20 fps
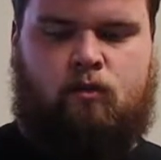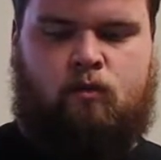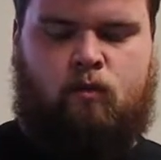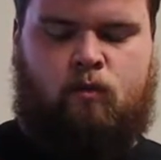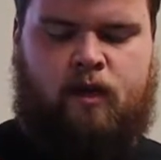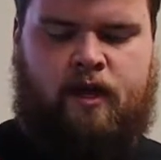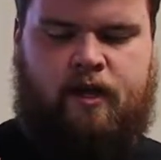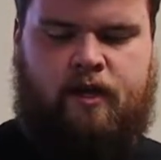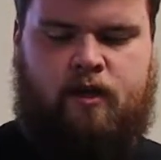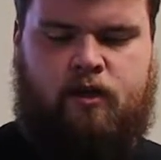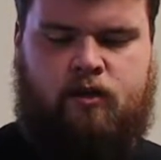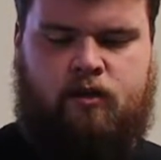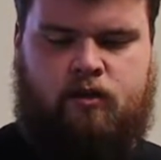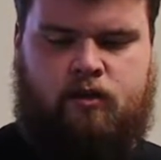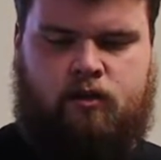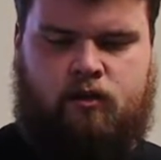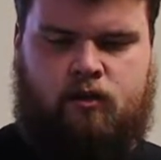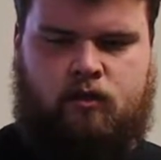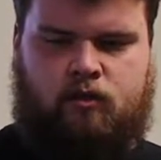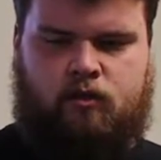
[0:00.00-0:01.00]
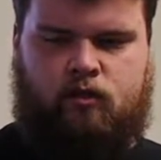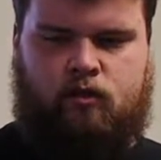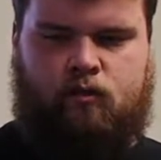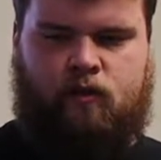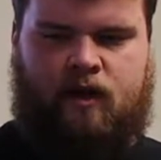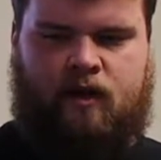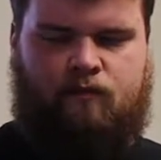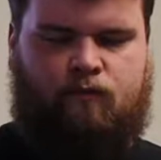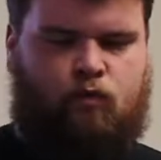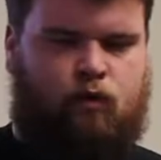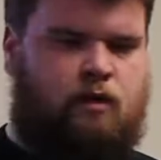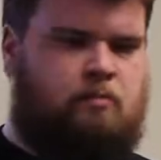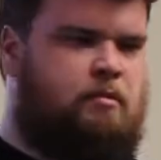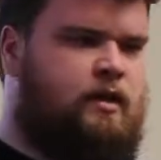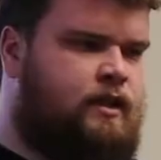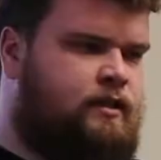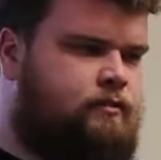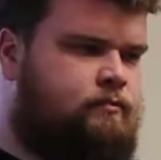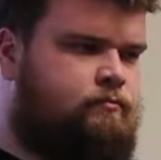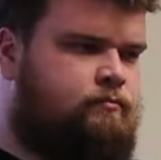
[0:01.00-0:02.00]
where you have one
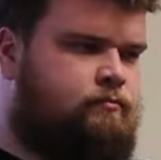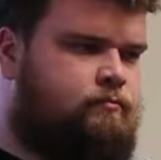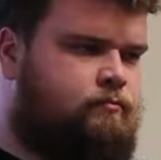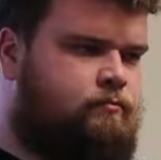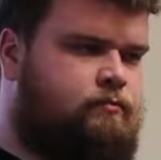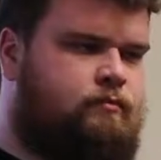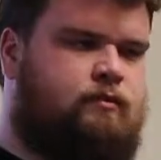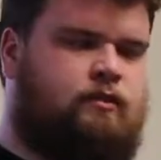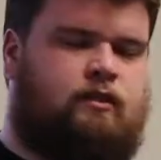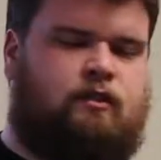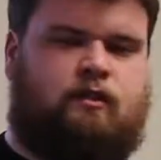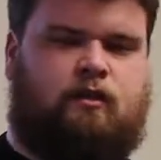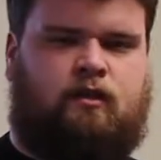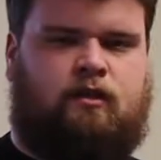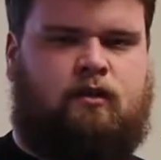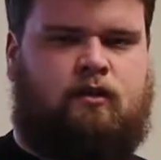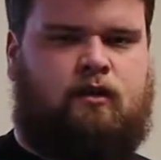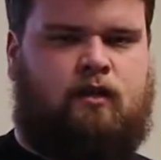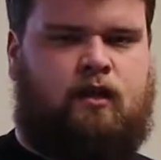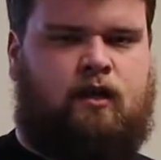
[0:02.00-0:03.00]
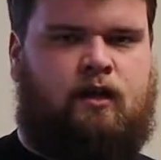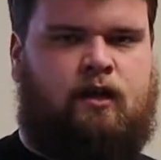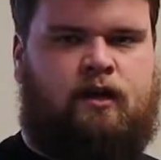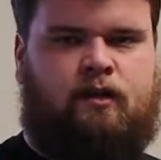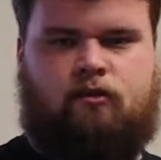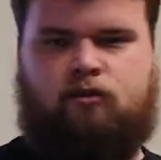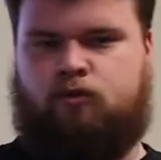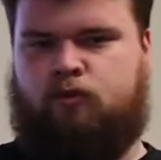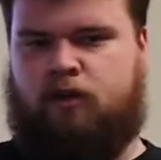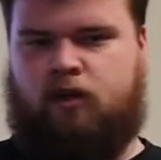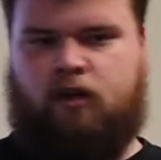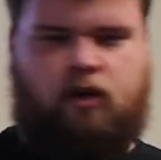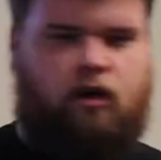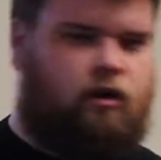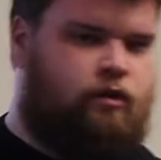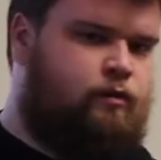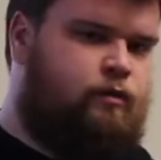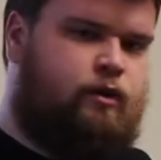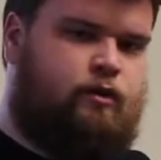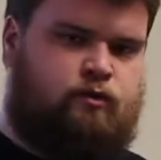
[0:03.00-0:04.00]
button and it'll do it on
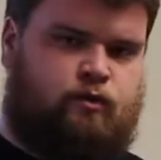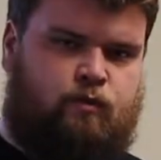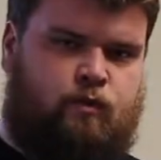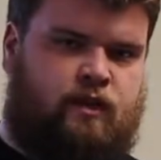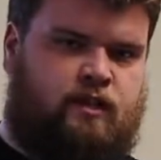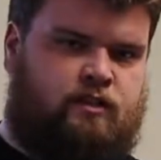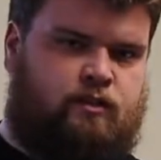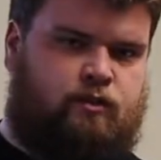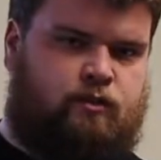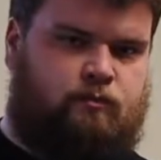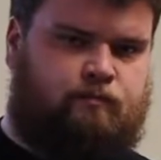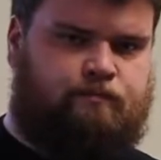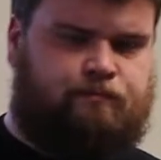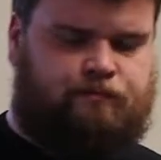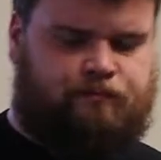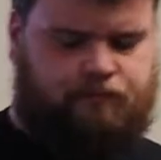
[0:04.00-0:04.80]
all the rows you want it to do.